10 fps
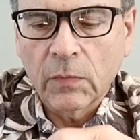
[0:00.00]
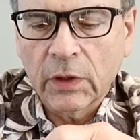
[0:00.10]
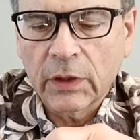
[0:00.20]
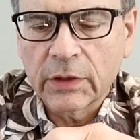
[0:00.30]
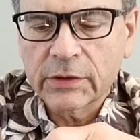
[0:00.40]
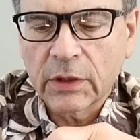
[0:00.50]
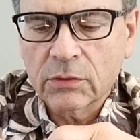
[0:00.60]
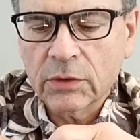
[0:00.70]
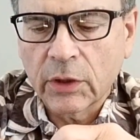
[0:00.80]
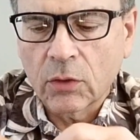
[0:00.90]
It kind of
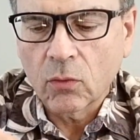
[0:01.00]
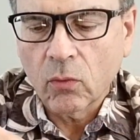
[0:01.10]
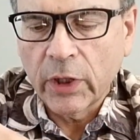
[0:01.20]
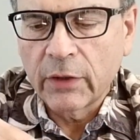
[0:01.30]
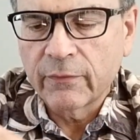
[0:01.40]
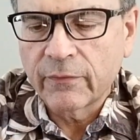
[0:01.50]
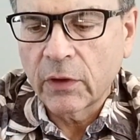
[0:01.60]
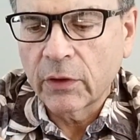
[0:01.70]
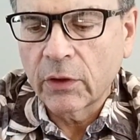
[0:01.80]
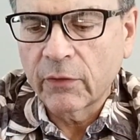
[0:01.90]
sounds like rain
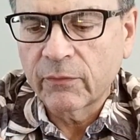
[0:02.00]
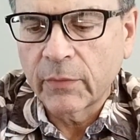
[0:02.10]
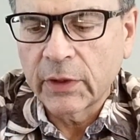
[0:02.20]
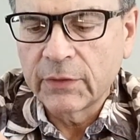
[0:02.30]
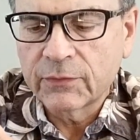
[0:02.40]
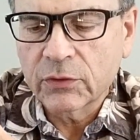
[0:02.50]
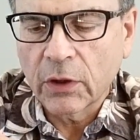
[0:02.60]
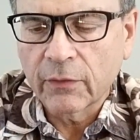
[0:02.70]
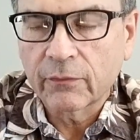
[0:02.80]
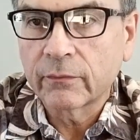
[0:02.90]
falling off my youth
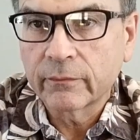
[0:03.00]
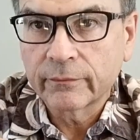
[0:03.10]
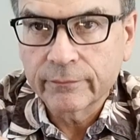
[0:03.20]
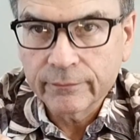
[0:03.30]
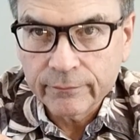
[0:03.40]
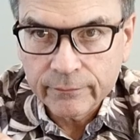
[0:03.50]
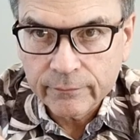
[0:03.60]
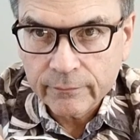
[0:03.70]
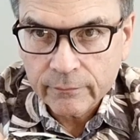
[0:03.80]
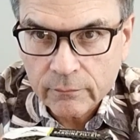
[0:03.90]
straw.
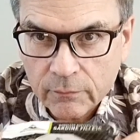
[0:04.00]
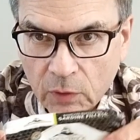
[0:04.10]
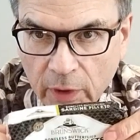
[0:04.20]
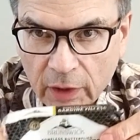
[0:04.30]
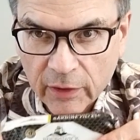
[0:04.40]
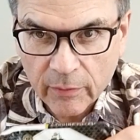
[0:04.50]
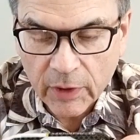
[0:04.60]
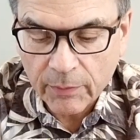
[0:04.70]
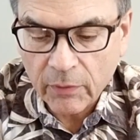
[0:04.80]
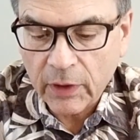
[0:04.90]
Rattling the
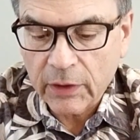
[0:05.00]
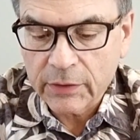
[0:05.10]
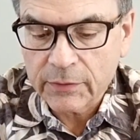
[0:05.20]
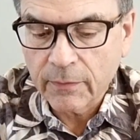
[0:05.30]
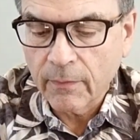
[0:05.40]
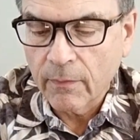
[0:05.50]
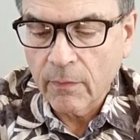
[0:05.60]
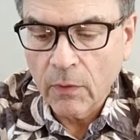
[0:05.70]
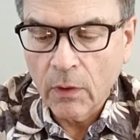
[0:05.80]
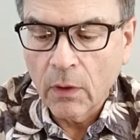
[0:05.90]
paper, that is.
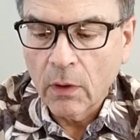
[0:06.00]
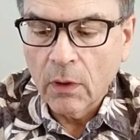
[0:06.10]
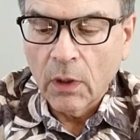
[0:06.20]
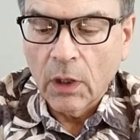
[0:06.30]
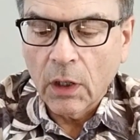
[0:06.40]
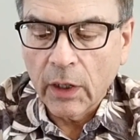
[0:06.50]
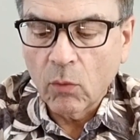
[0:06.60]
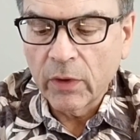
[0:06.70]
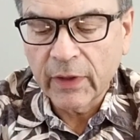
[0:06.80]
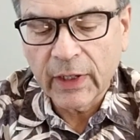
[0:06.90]
All
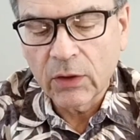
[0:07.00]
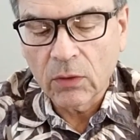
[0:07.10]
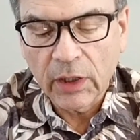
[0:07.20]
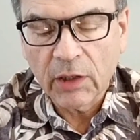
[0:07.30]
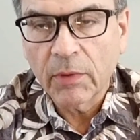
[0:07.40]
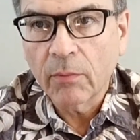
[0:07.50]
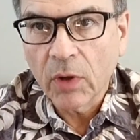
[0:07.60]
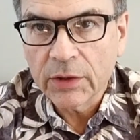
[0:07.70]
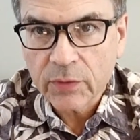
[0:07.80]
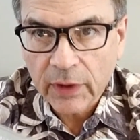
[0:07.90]
right, one thing I don't like about
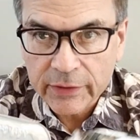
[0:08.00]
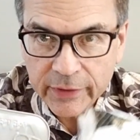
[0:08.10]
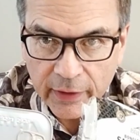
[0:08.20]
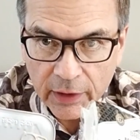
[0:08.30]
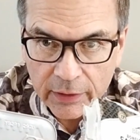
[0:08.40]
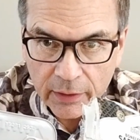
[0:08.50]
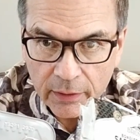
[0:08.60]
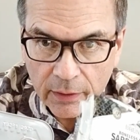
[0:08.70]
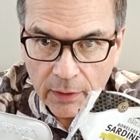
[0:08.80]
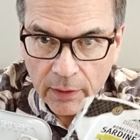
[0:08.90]
Brunswick is they got the
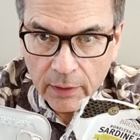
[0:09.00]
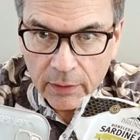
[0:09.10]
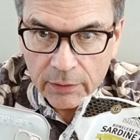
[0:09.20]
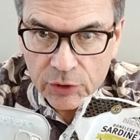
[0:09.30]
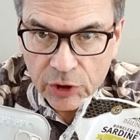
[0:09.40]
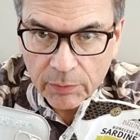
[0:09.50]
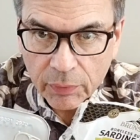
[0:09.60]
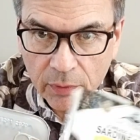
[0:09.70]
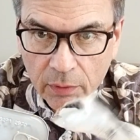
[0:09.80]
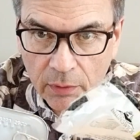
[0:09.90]

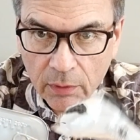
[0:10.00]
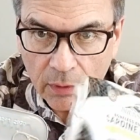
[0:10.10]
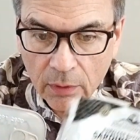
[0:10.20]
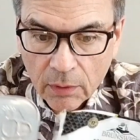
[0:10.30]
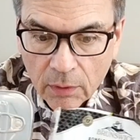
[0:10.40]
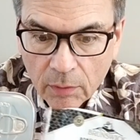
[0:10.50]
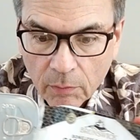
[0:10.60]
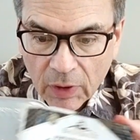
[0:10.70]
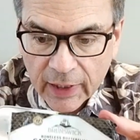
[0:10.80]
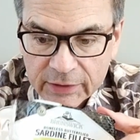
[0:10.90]
cheap
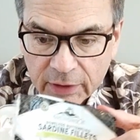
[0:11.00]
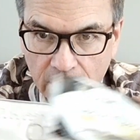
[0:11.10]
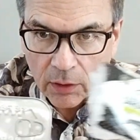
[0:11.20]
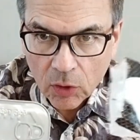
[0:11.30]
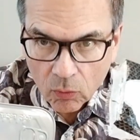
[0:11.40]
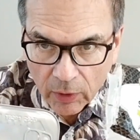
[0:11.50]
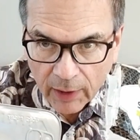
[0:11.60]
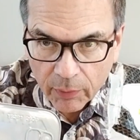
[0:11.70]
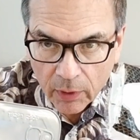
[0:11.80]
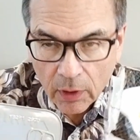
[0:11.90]
plastic
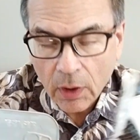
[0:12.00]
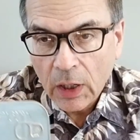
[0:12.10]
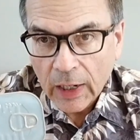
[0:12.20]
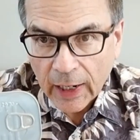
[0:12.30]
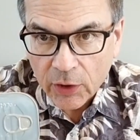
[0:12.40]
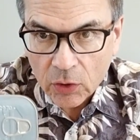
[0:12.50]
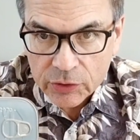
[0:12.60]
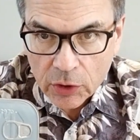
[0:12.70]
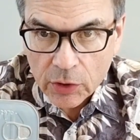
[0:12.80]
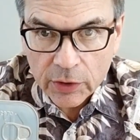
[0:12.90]
wrapper. I know
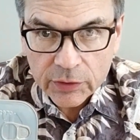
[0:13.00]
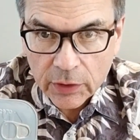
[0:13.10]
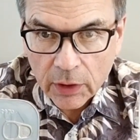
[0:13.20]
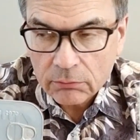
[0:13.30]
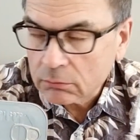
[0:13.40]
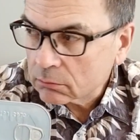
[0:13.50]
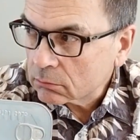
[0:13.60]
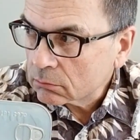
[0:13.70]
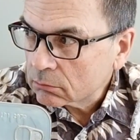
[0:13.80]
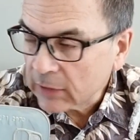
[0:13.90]
it's
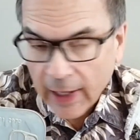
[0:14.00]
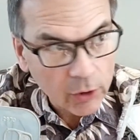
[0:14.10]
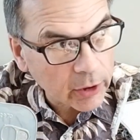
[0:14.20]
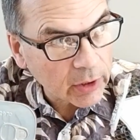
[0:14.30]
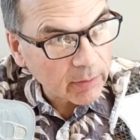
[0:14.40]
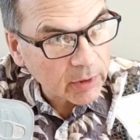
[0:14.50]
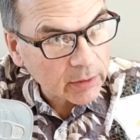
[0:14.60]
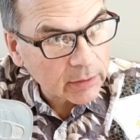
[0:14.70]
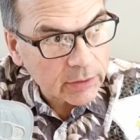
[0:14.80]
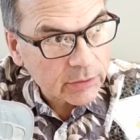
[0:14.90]
not
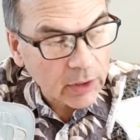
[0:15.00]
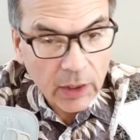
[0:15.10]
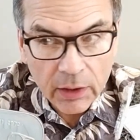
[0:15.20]
ergonomic. It's